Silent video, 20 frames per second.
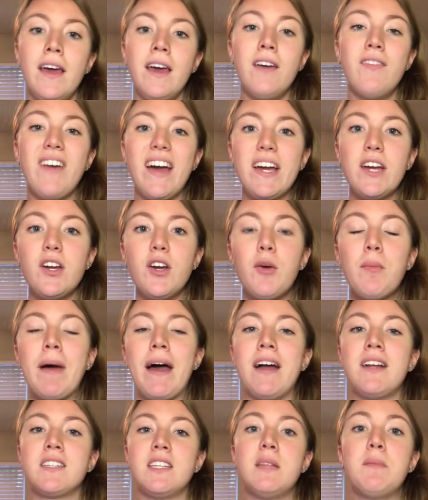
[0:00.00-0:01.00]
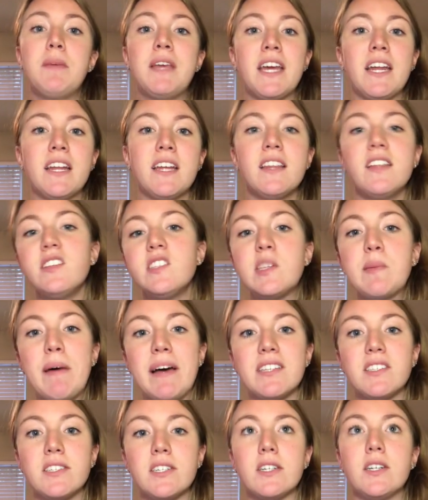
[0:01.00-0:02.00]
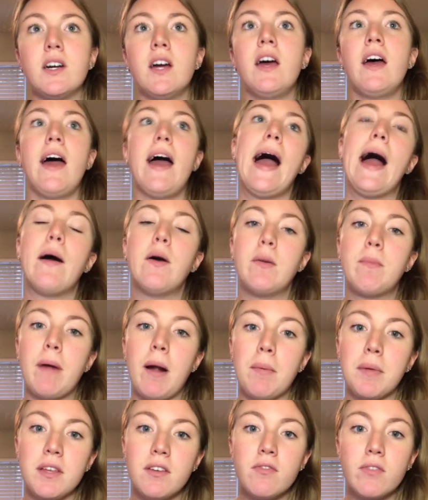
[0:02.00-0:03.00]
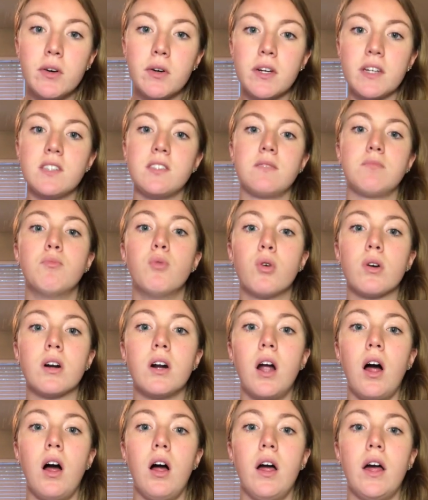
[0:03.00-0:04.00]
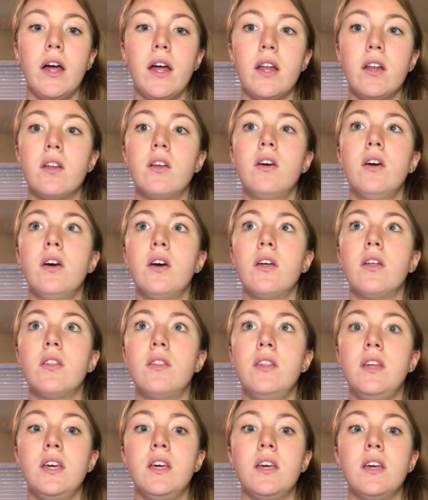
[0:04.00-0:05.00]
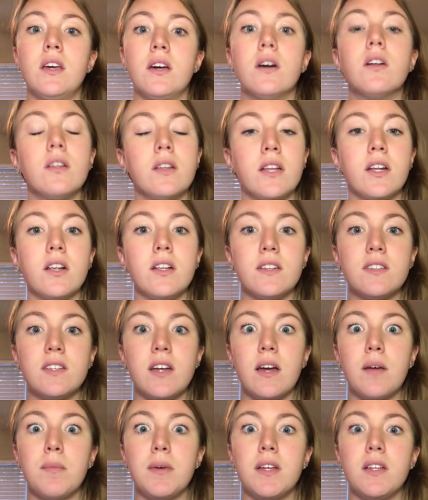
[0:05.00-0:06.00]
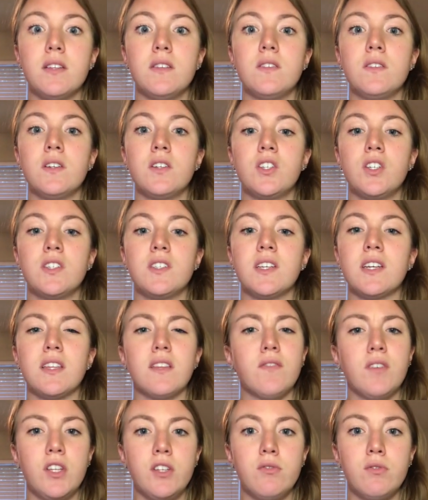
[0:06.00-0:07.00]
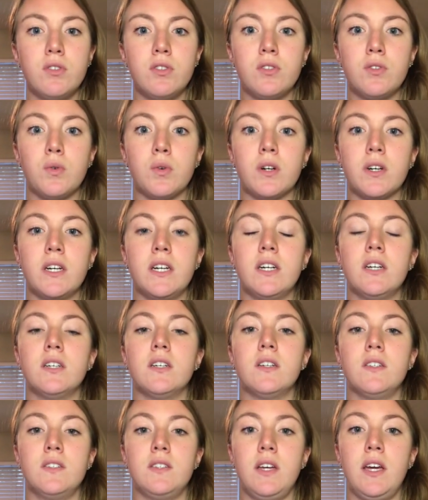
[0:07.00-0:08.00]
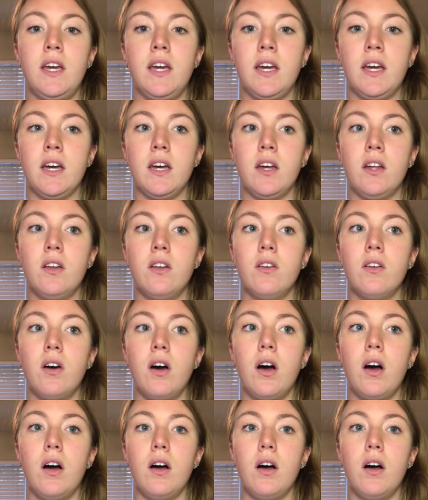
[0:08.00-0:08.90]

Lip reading: If I could go back to the beginning of the semester, I would probably focus more on the little assignments such as like the video tutorials and